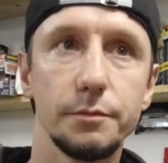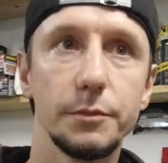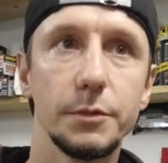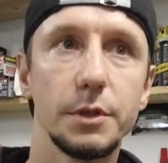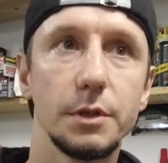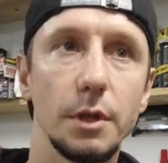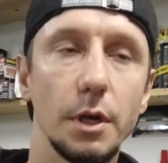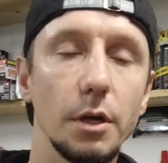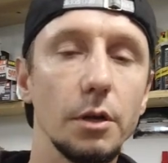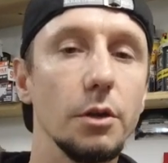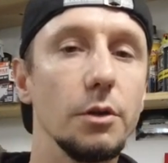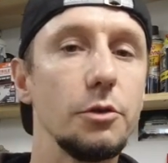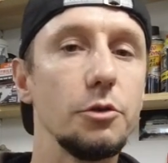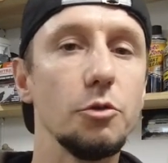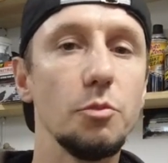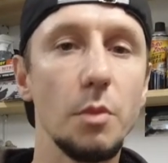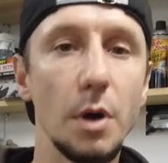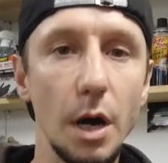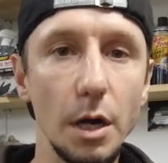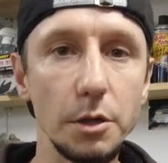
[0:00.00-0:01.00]
it's not going to
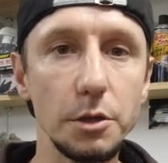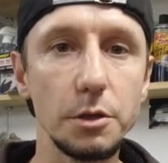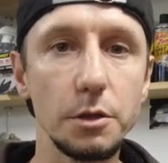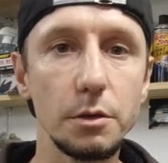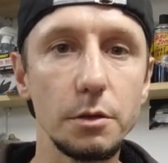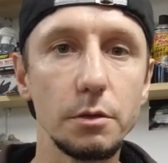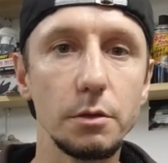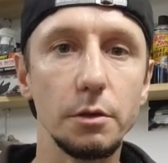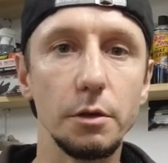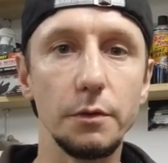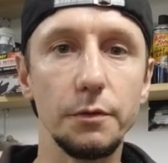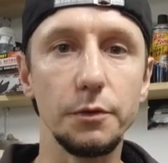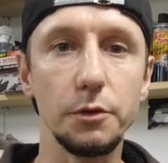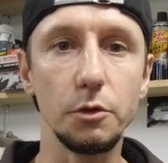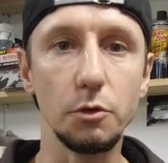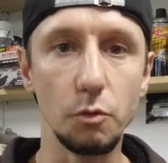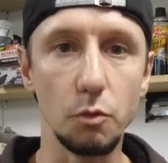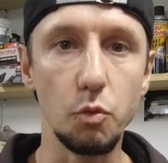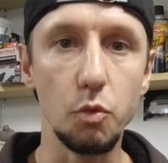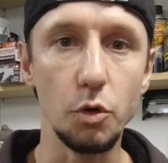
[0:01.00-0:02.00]
do much if
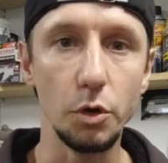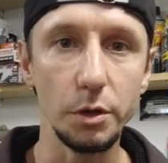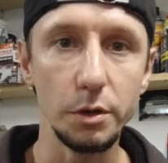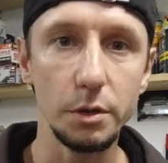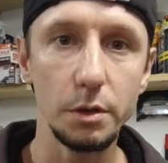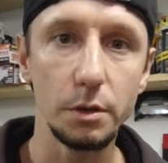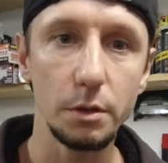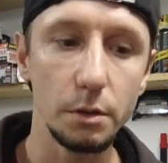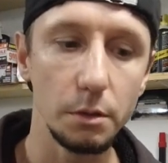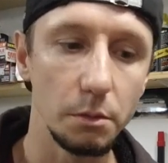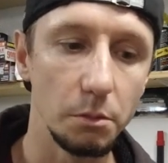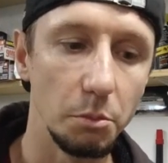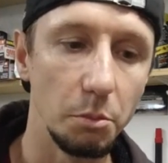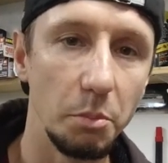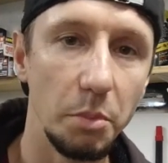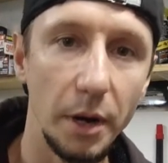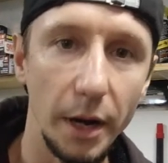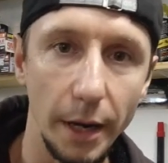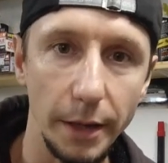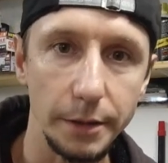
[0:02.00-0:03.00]
you would,
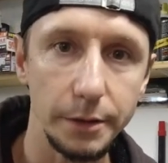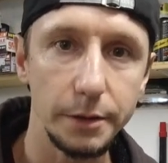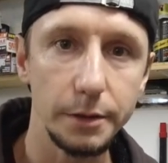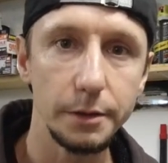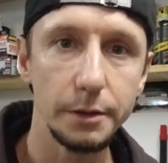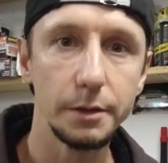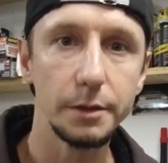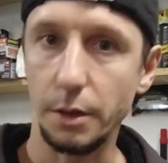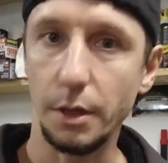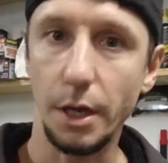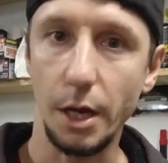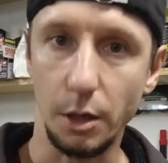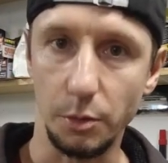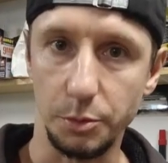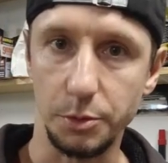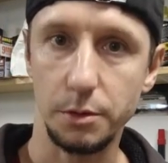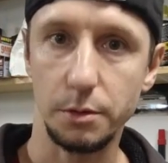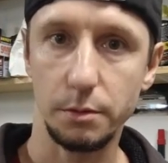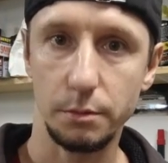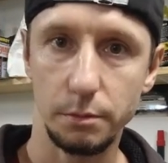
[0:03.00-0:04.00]
but it
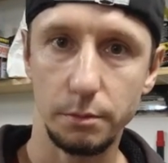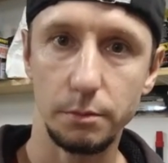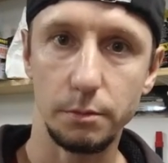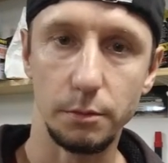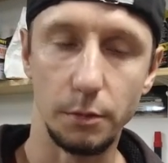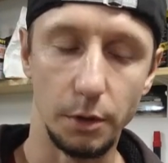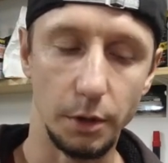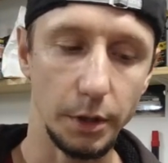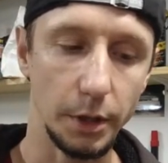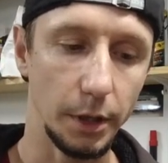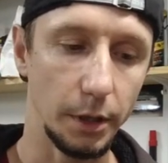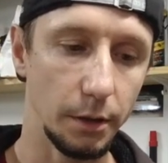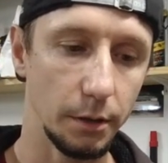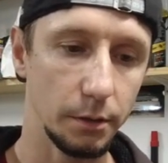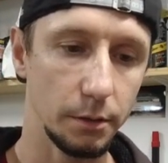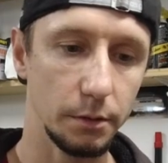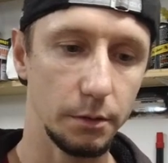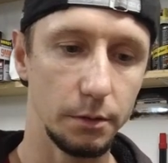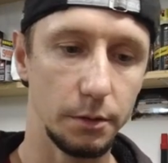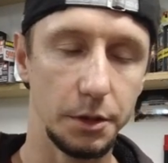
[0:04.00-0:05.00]
helps, okay?
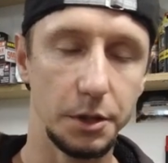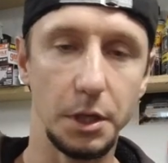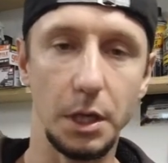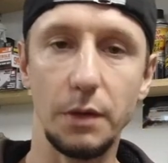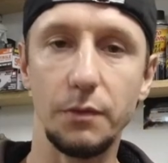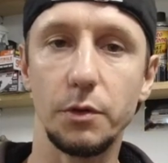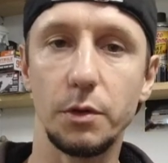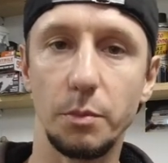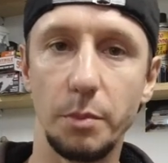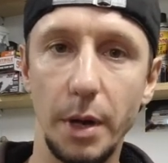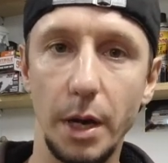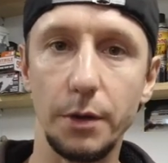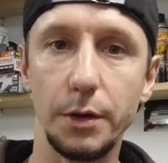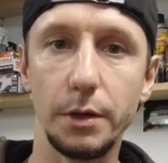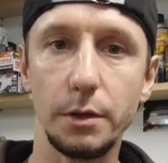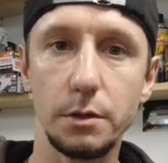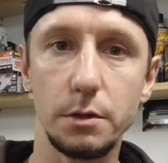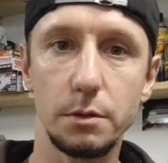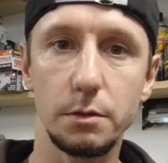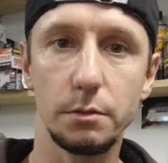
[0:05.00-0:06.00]
Save your
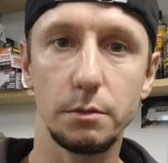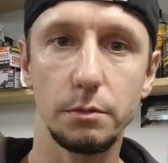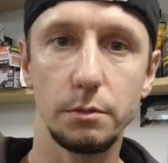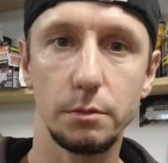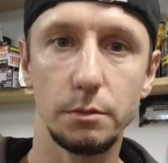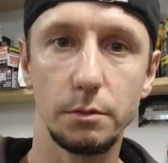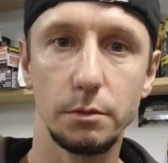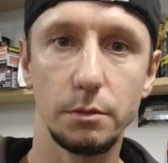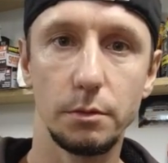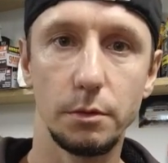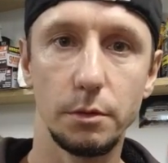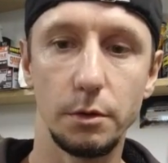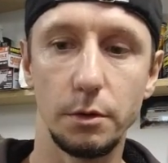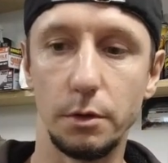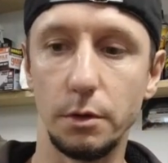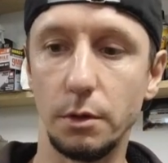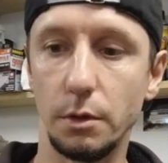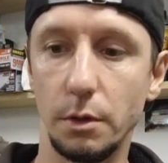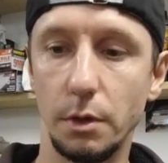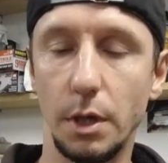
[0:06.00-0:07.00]
bearings.
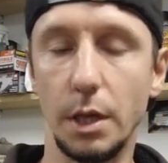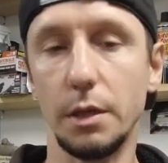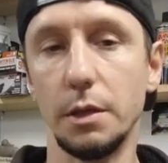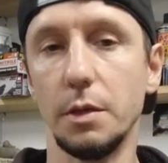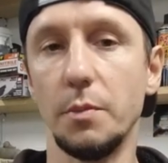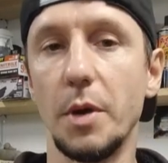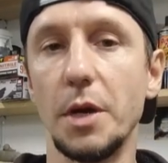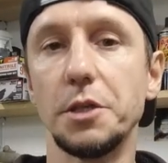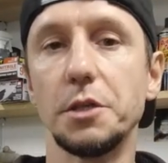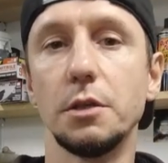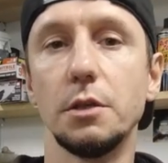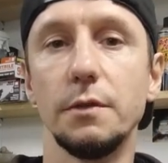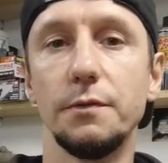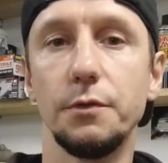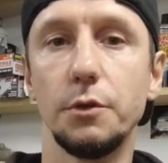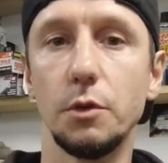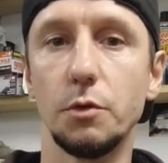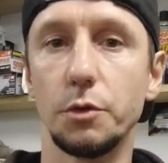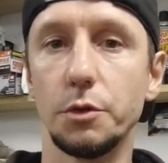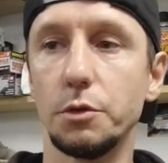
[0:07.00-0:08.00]
Imagine
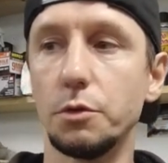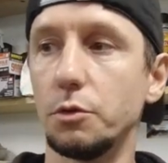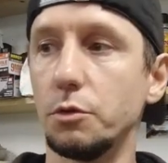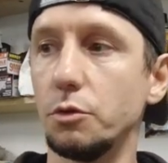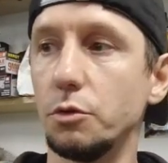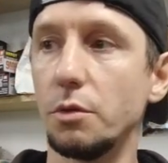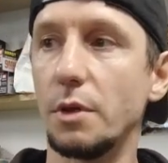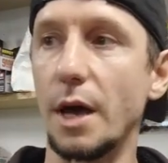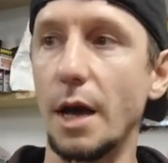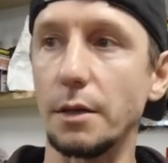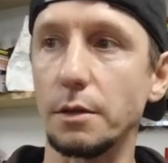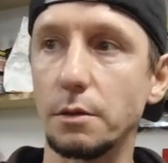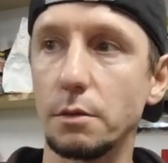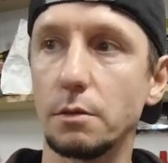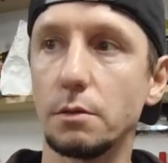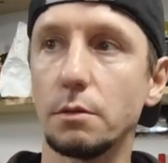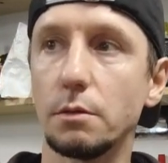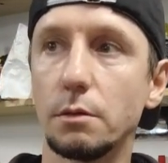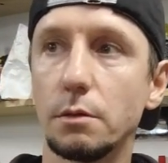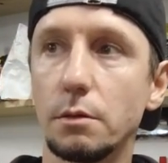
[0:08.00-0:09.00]
if you were to do that,